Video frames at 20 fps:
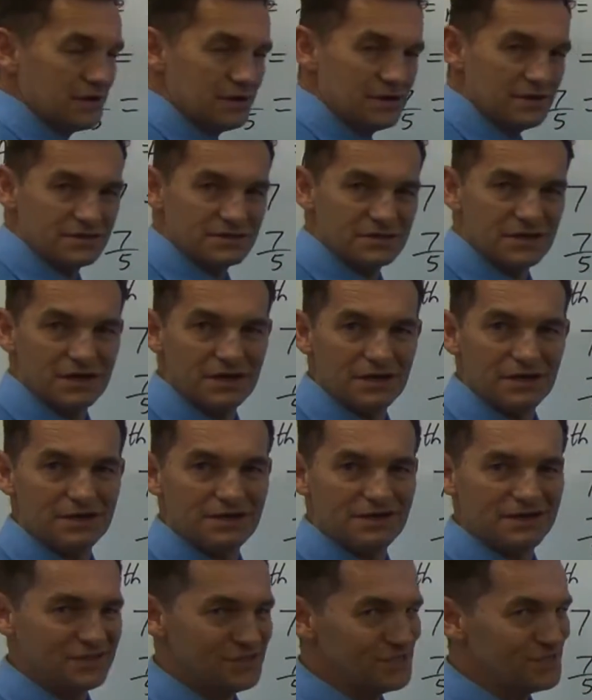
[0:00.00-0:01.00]
It's A,
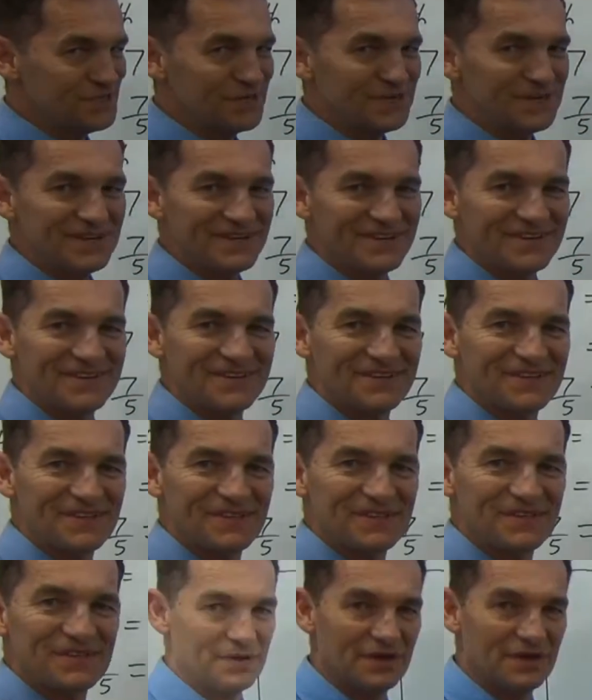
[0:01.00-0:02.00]
and you're done.
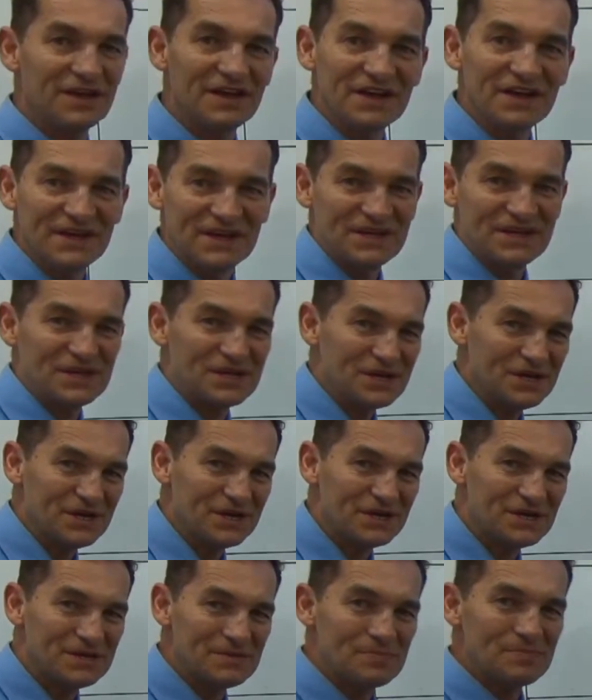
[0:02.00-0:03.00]
G'day
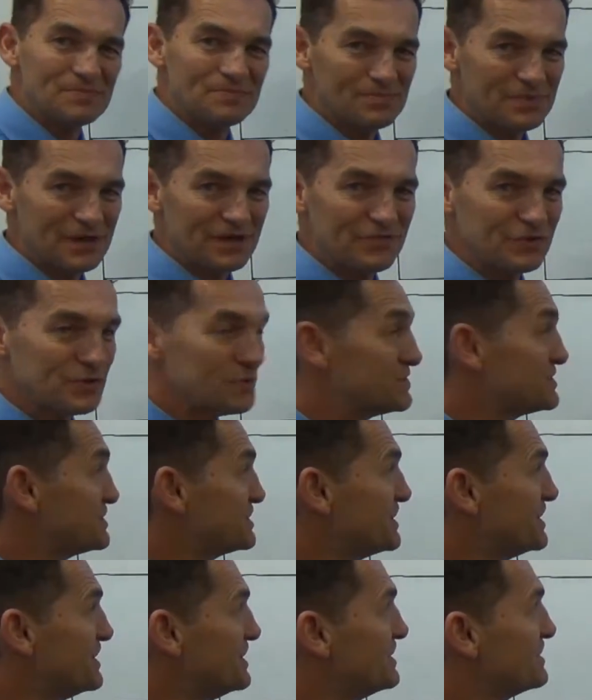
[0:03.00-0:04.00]
again, back for question
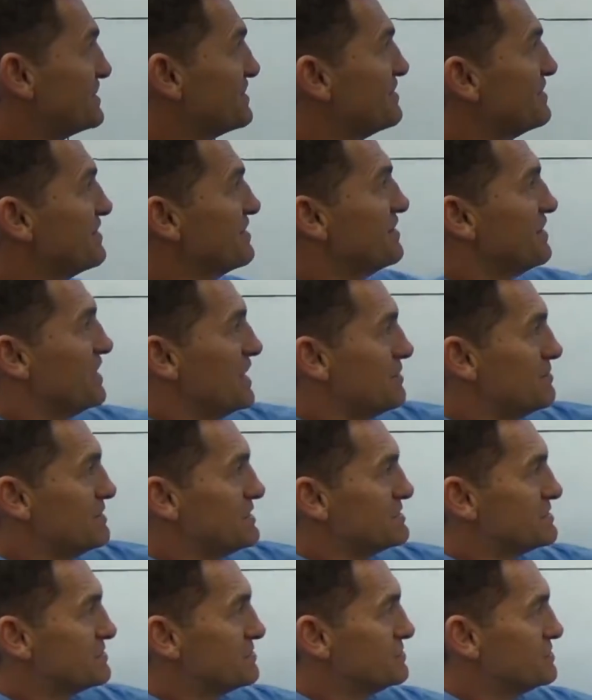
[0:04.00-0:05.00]
8. How many
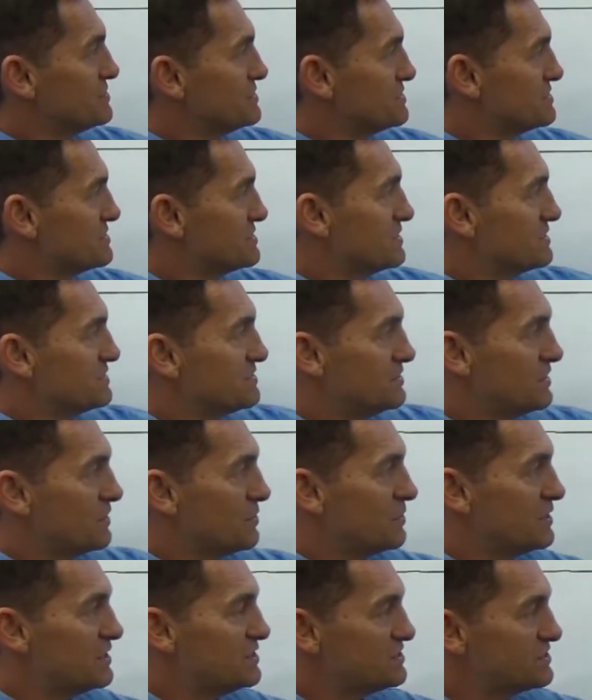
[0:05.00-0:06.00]
solutions does the
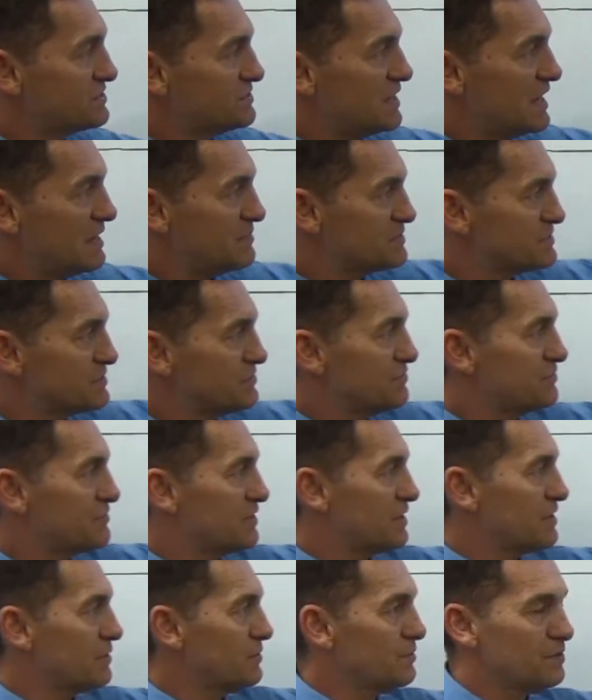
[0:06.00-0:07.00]
equation absolute
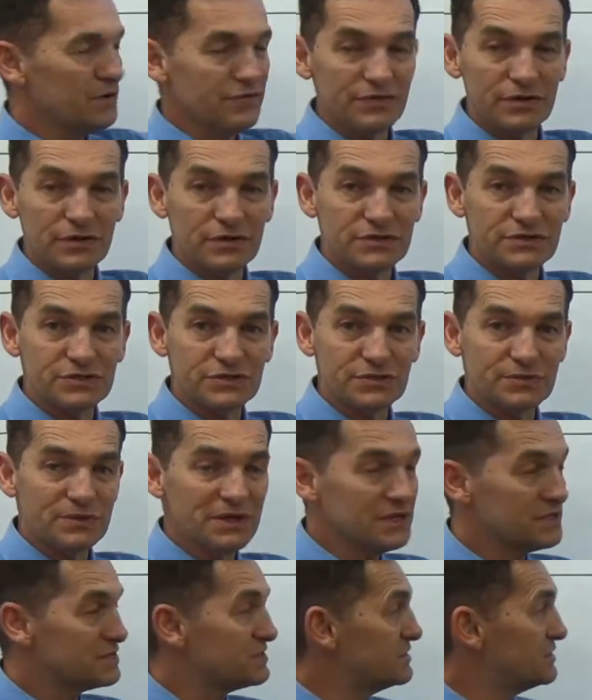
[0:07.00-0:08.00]
value of cos
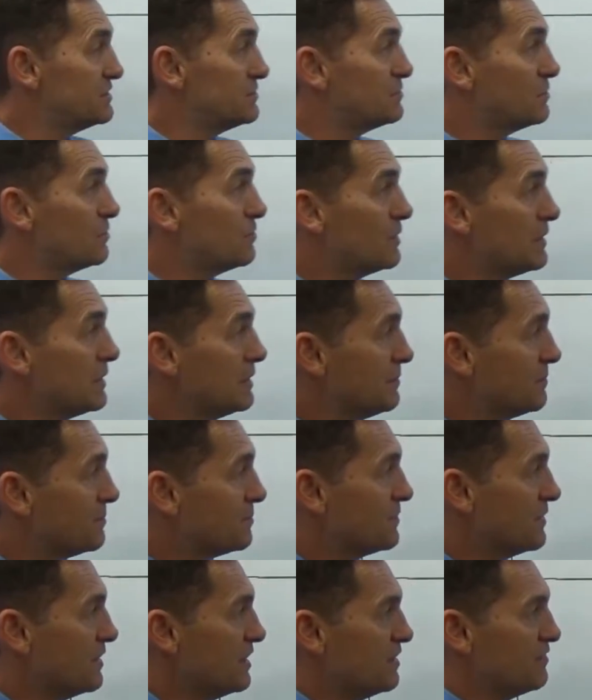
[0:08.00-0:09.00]
2x equal 1
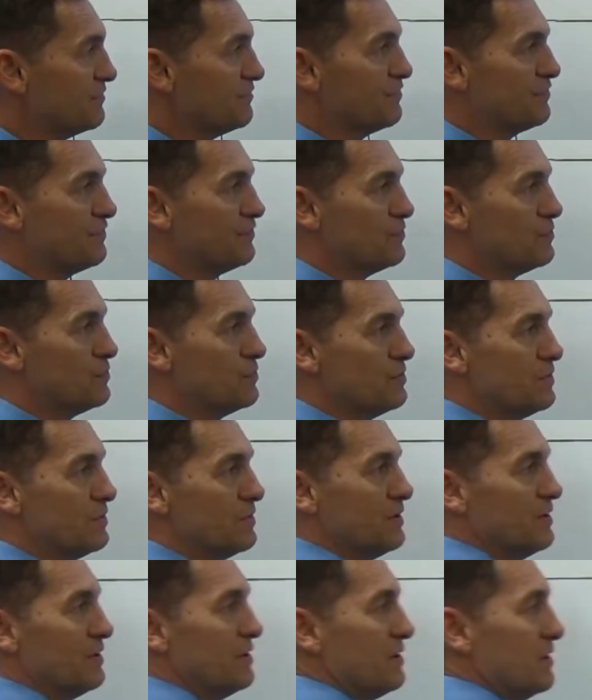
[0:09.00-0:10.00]
have for
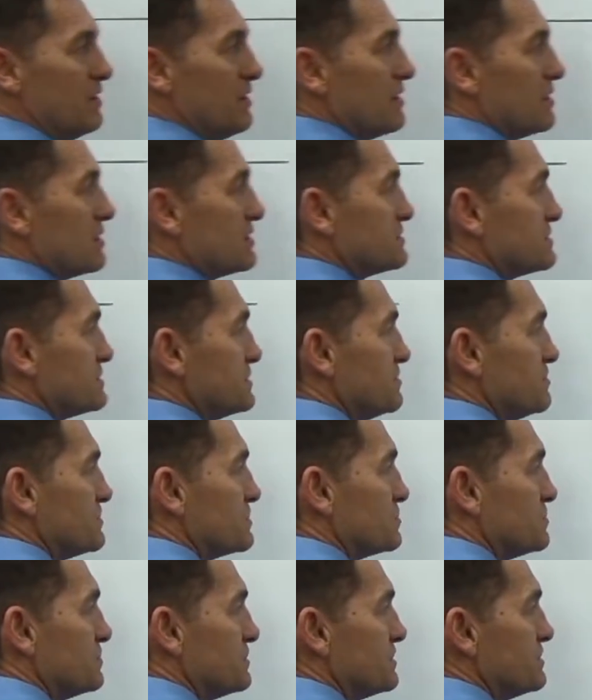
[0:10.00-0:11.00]
x in
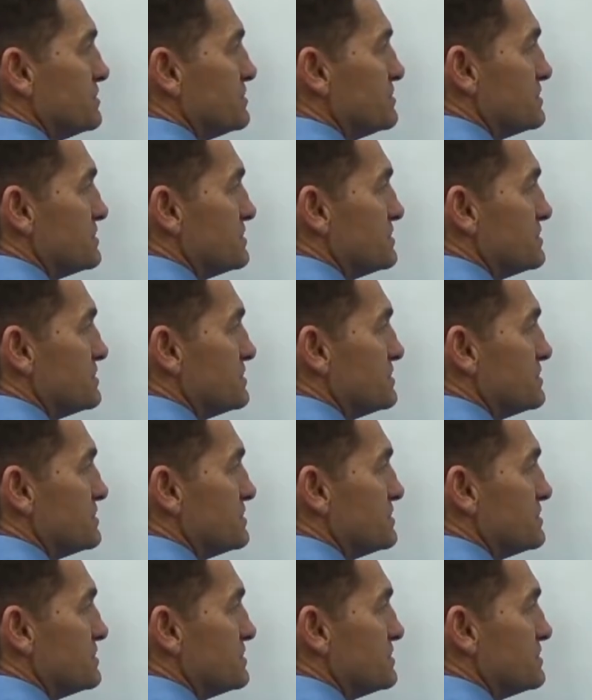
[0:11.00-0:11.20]
between